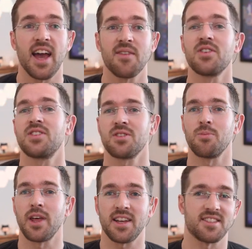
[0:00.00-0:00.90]
every single
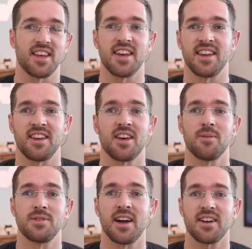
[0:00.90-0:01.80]
blank slate in
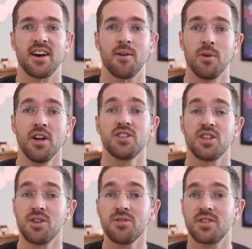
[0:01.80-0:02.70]
github.com
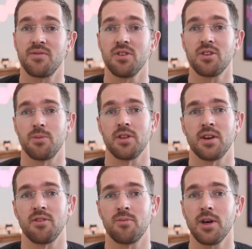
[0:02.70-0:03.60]
to use the ViewComponent
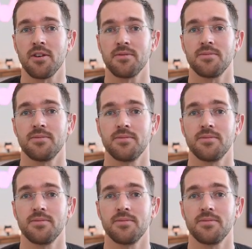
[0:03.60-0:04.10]
that we built.